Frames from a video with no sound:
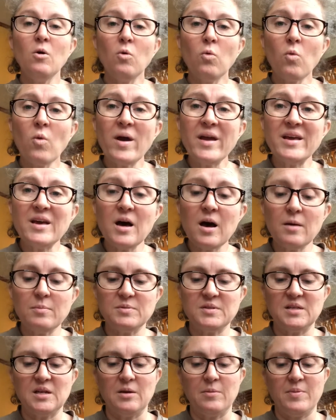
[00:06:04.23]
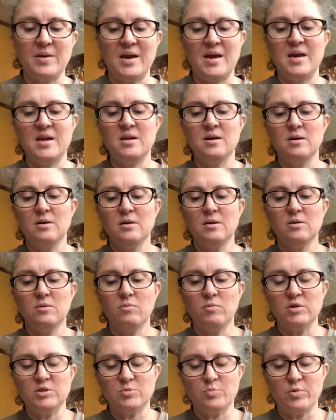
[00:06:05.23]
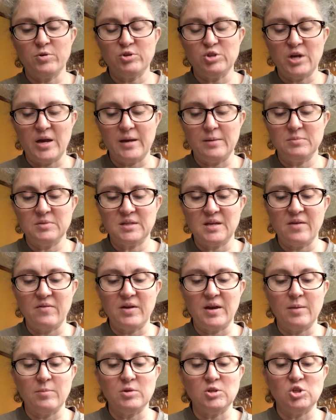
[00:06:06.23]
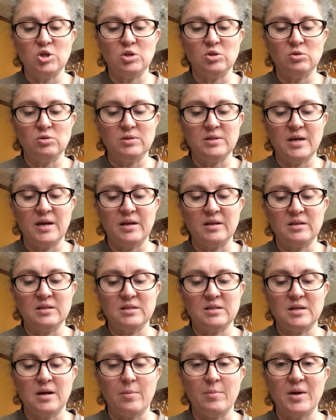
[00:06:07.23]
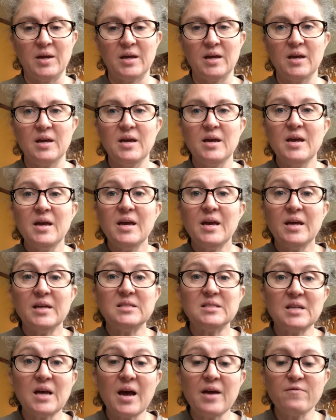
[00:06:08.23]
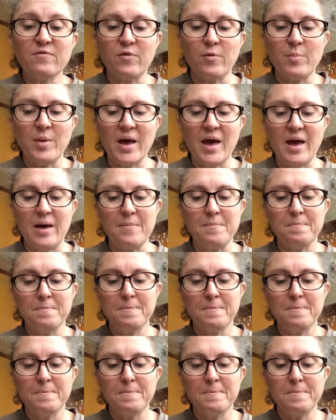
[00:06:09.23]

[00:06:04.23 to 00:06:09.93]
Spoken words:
"Wake up, Centipede," whispered James, giving him a gentle dig in the stomach. "It's time for bed."